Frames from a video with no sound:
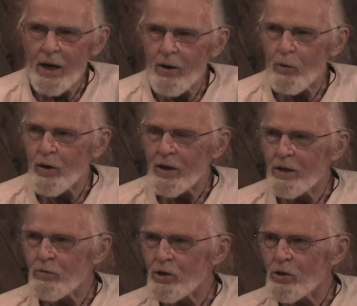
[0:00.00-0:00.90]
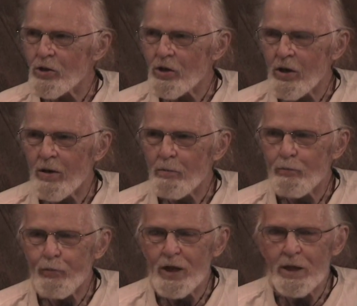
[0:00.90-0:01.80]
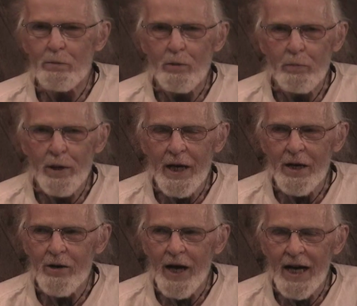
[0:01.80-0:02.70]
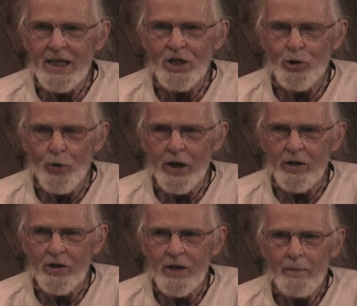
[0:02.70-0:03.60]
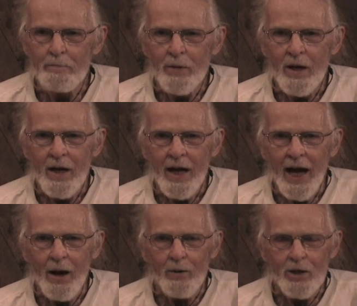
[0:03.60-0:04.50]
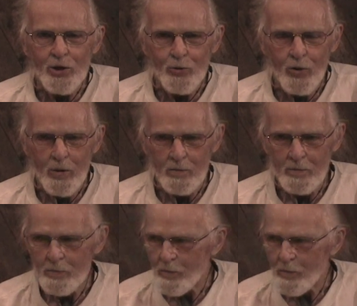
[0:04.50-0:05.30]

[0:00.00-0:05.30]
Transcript: Now I want to introduce our principal player and trainer, Howard Jerome.